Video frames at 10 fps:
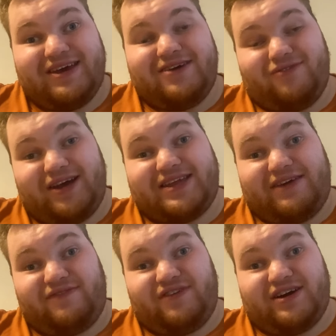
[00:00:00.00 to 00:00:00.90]
we'll get
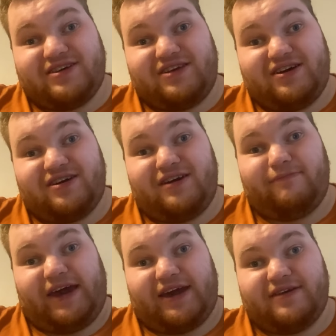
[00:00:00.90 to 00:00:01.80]
SaveAFox.com
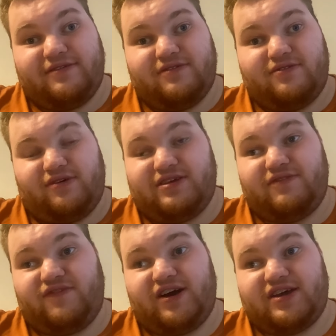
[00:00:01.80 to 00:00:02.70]
back, or
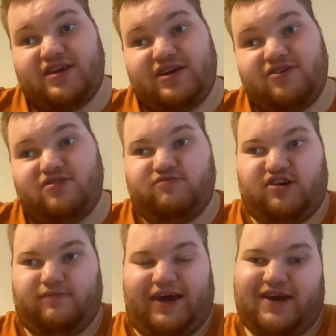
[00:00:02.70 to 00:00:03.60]
SaveAFox YouTube
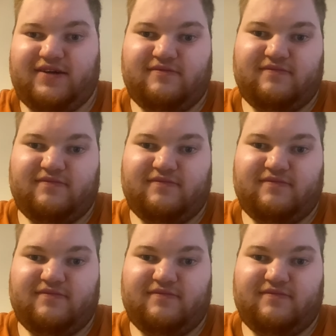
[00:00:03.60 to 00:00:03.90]
channel back.